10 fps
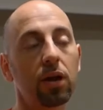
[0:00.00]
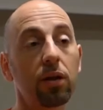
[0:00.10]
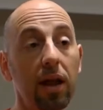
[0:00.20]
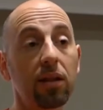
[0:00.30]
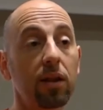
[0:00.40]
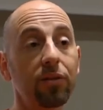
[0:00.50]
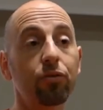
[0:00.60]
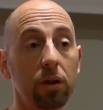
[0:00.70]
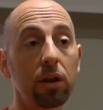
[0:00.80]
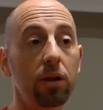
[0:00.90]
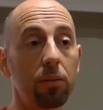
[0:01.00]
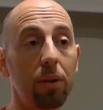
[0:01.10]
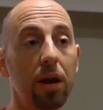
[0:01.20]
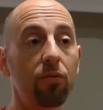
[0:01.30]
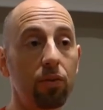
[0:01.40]
And that is really the
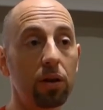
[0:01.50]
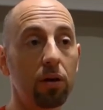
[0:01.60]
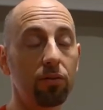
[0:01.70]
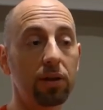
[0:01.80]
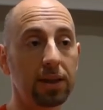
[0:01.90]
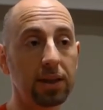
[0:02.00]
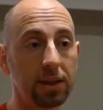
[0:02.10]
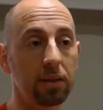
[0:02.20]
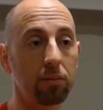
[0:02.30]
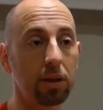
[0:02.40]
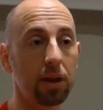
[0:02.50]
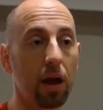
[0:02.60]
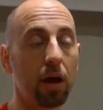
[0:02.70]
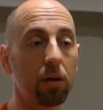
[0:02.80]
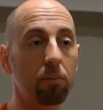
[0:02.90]
benefit of this system that
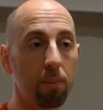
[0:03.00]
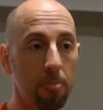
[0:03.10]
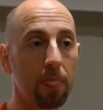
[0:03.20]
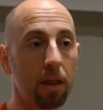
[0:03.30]
I am